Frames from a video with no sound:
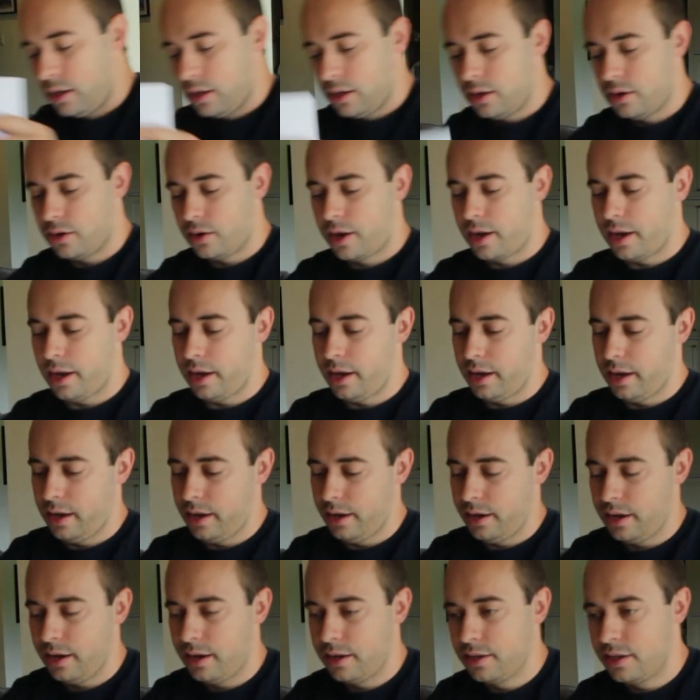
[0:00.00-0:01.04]
Okay,
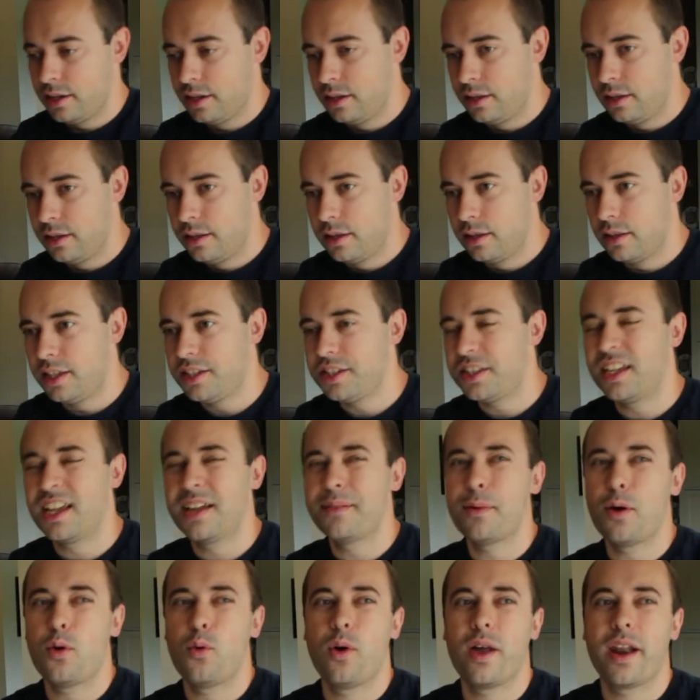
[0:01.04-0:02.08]
let's think
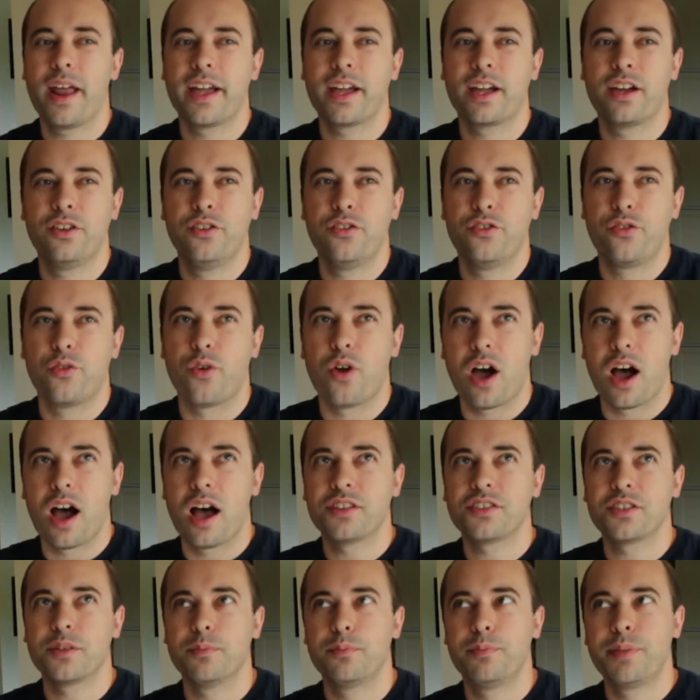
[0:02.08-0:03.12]
about what I could draw,
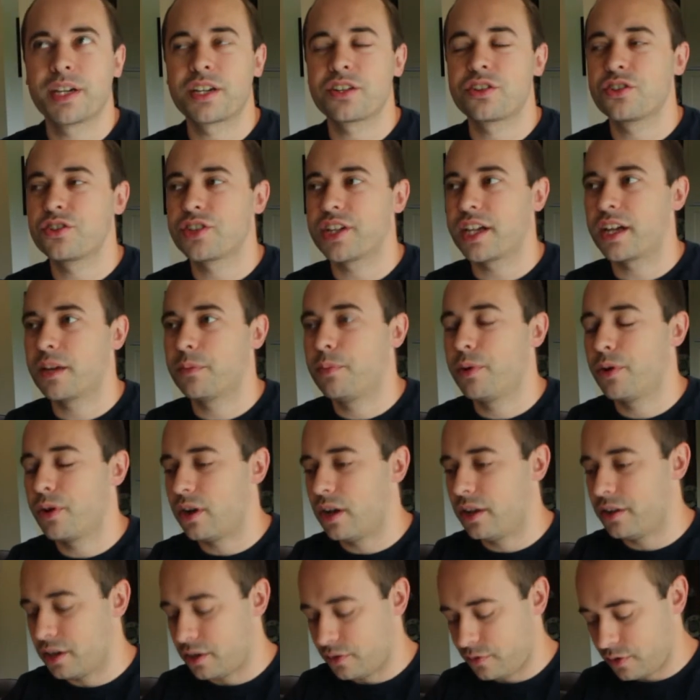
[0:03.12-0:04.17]
some pictures I could put
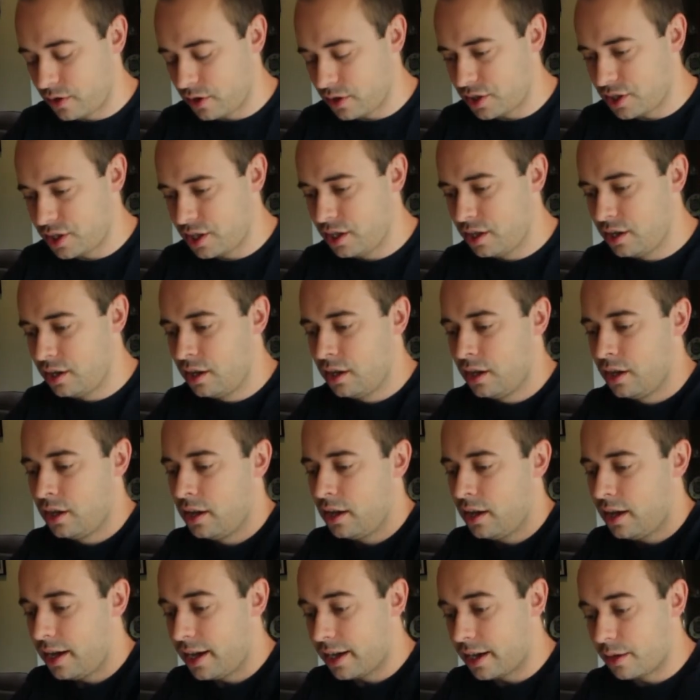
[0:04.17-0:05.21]
on there first.
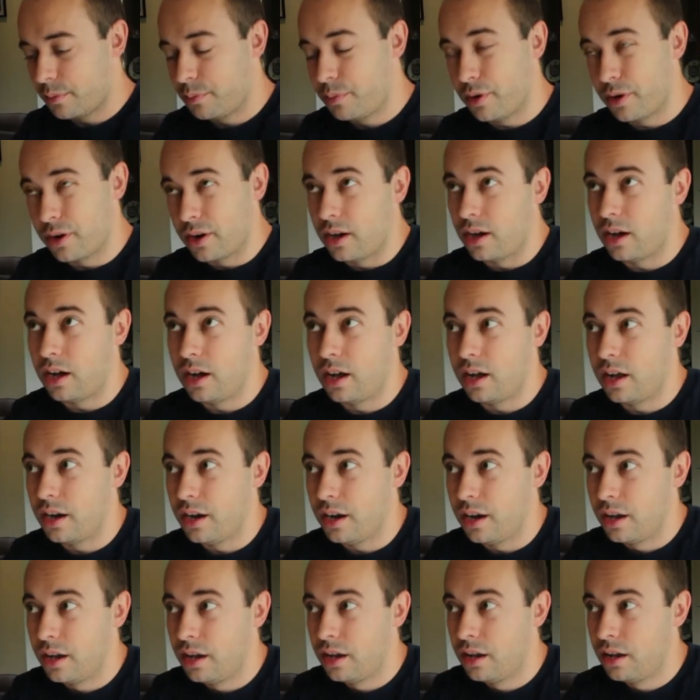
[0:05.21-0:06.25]
I could put
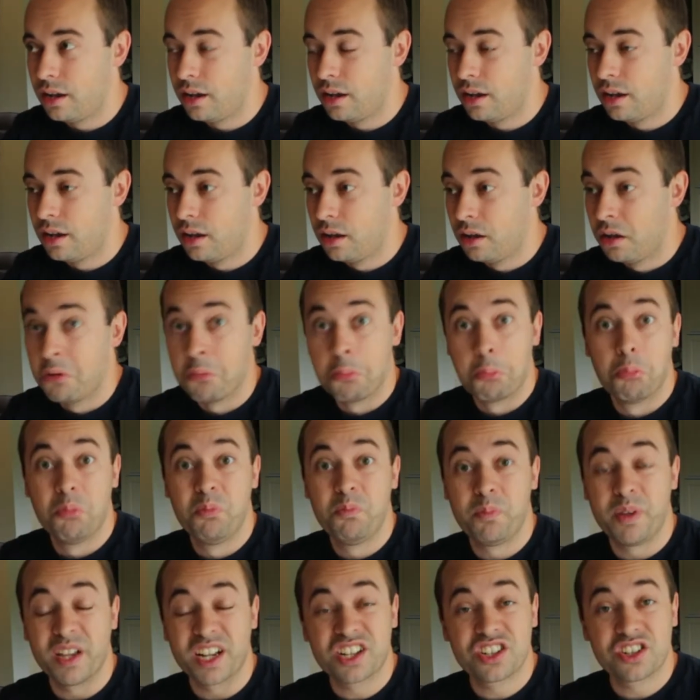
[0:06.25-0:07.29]
on
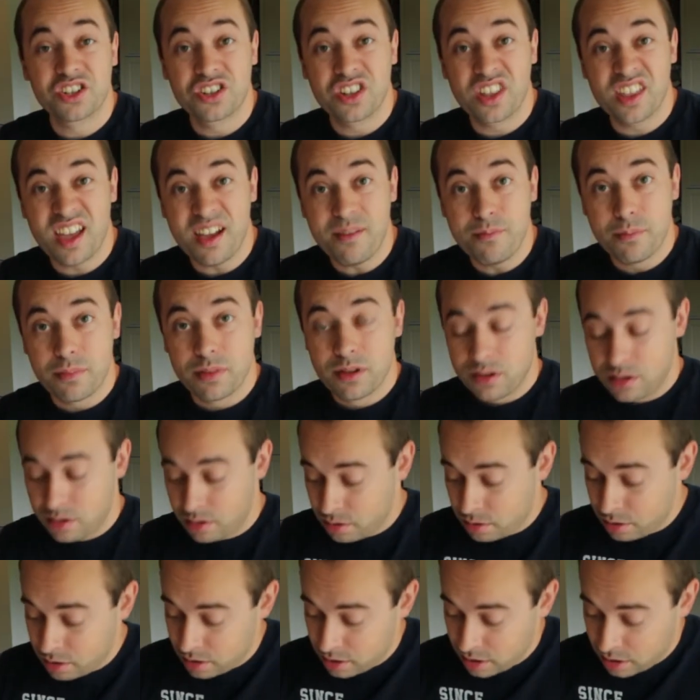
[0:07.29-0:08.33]
pictures of them.
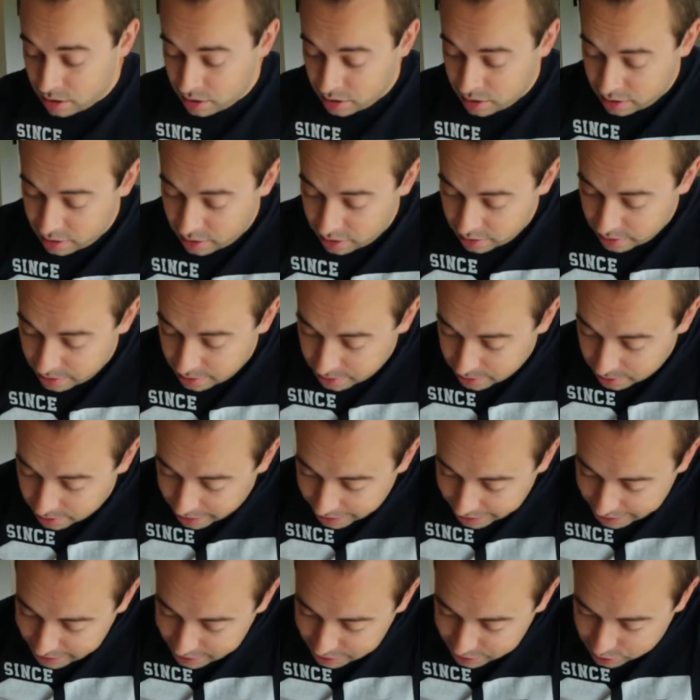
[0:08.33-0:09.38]

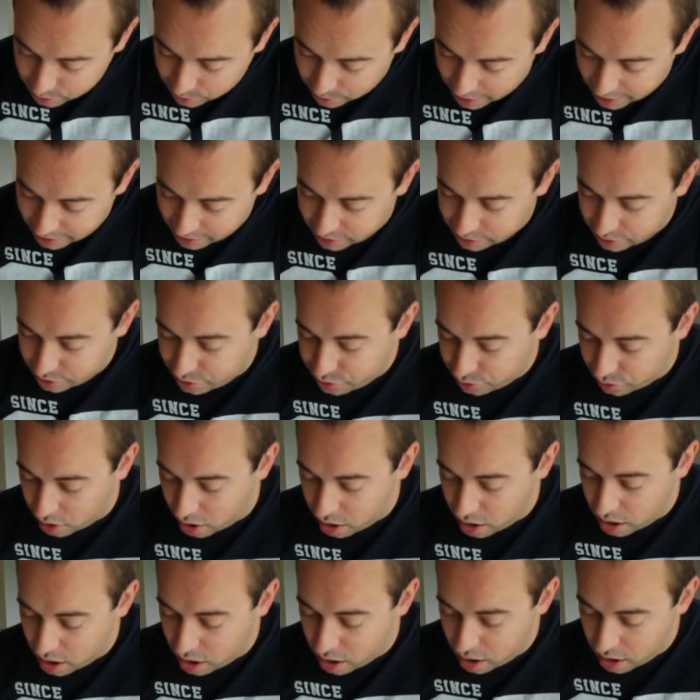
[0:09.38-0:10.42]
Okay, so I could
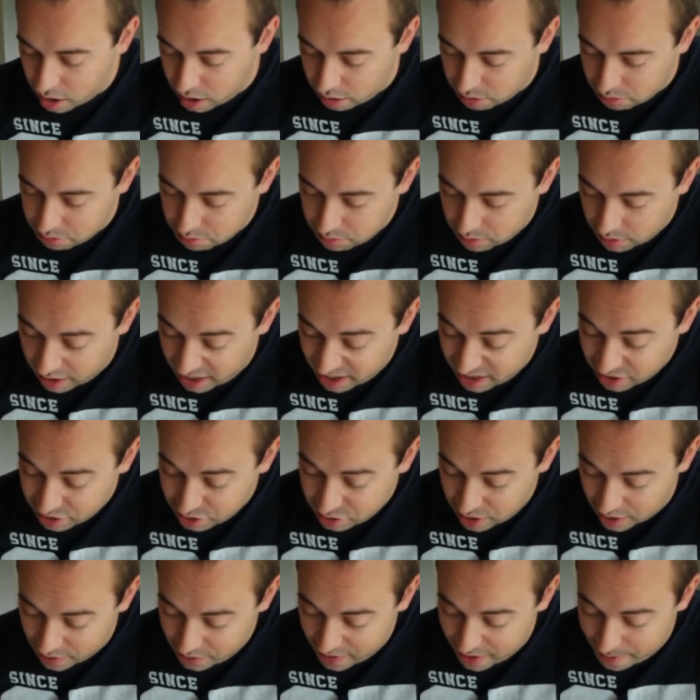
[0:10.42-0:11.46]
draw
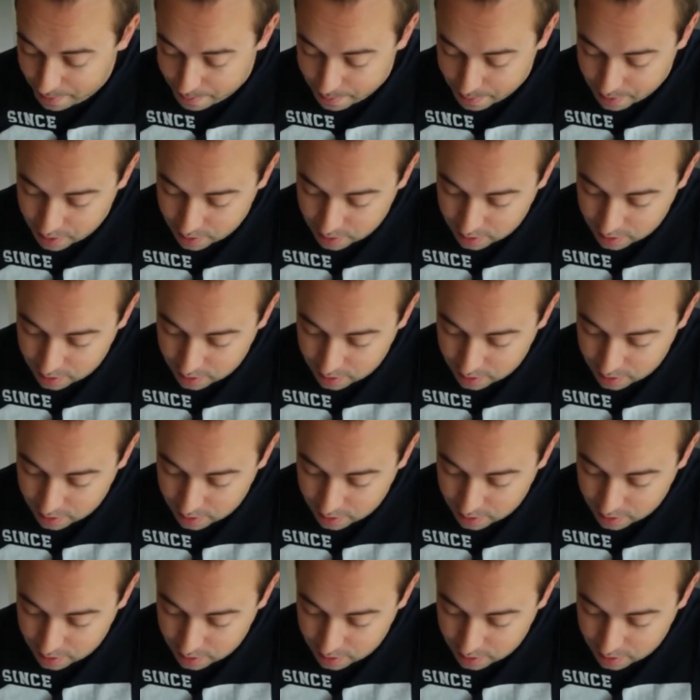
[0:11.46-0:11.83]
them.